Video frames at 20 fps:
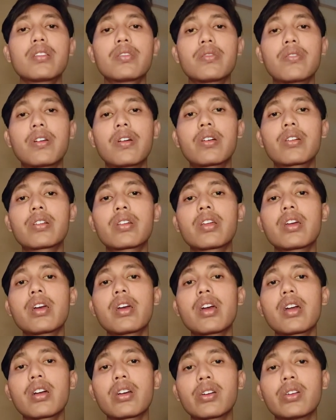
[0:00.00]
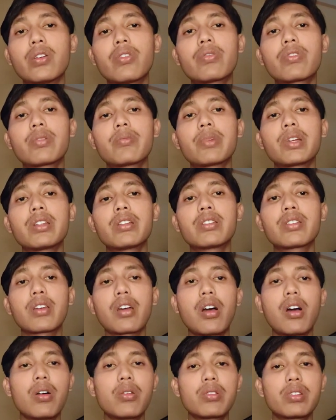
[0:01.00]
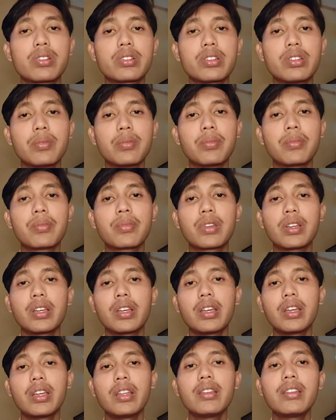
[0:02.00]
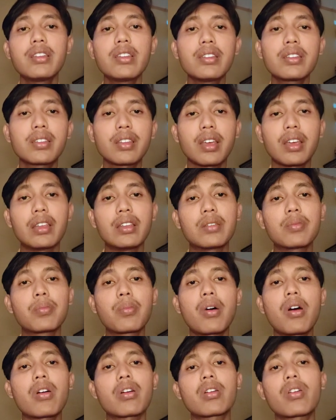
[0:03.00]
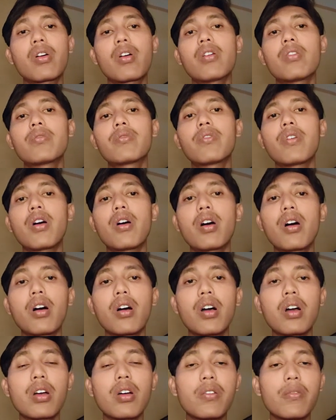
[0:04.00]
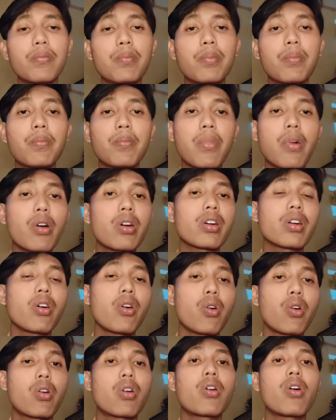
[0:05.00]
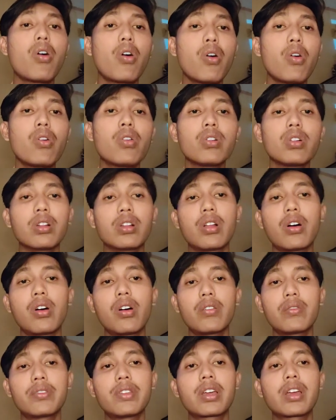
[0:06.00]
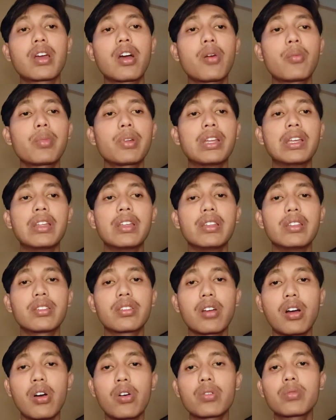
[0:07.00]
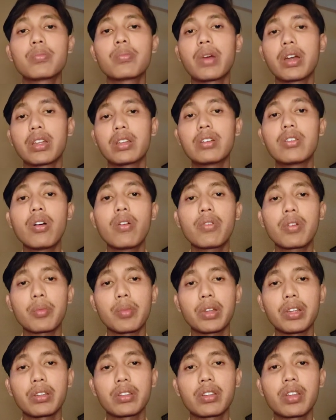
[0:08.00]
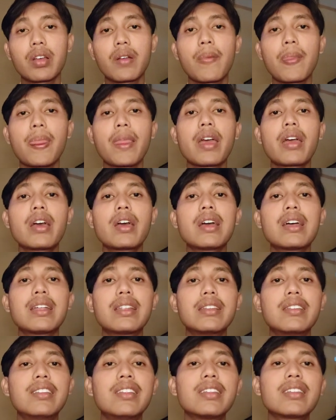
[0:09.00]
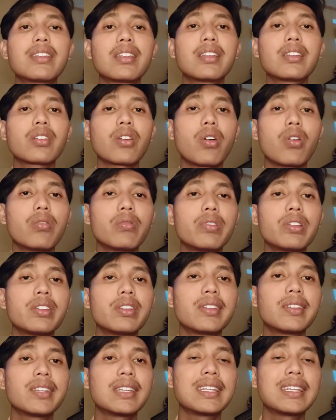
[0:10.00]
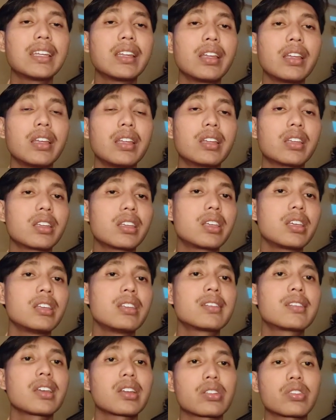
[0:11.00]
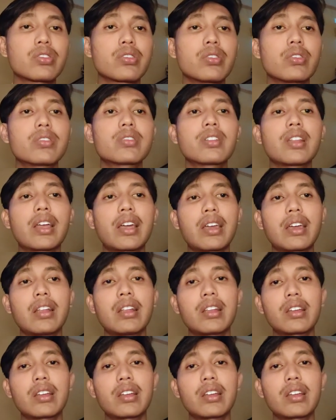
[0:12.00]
Third, government ownership. In this case, part or all of the company is owned by the government. This is often seen in key sectors like